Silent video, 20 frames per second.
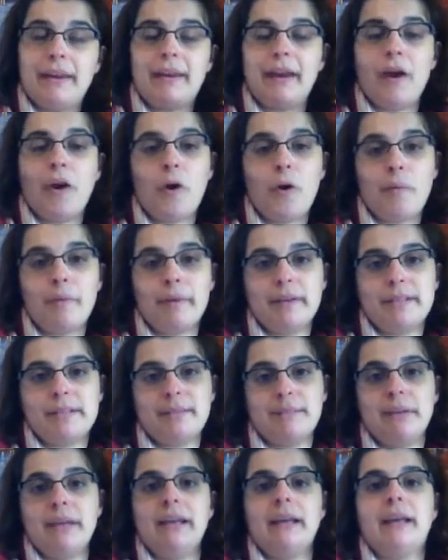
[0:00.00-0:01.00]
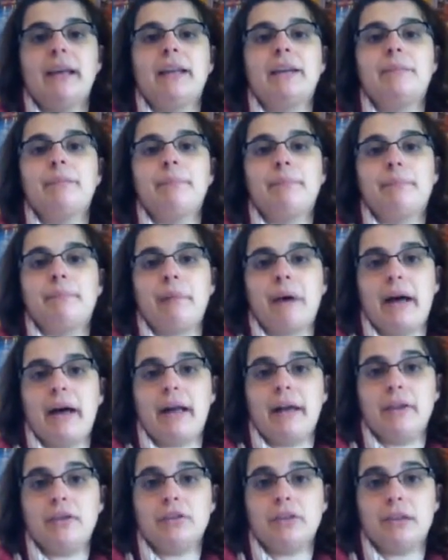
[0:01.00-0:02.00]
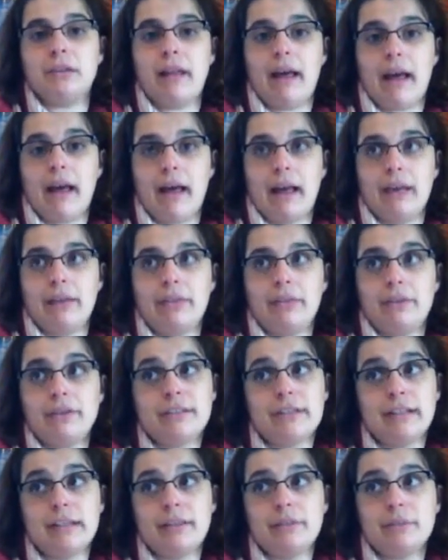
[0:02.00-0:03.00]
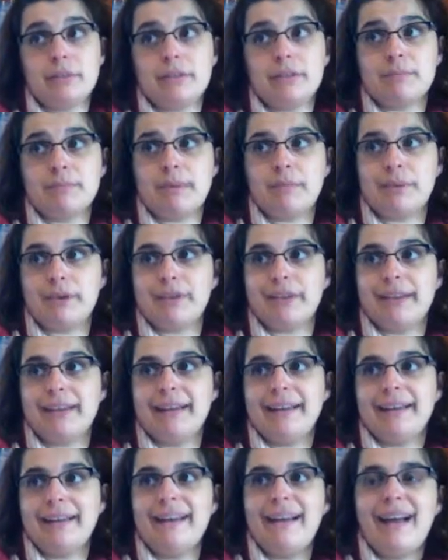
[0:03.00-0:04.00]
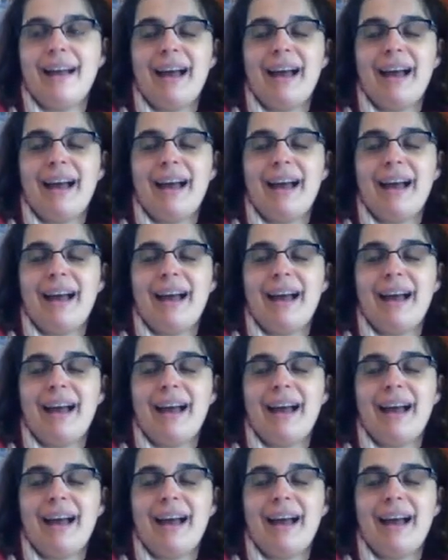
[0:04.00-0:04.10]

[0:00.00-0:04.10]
hoping to be in by July 13th, which is my birthday.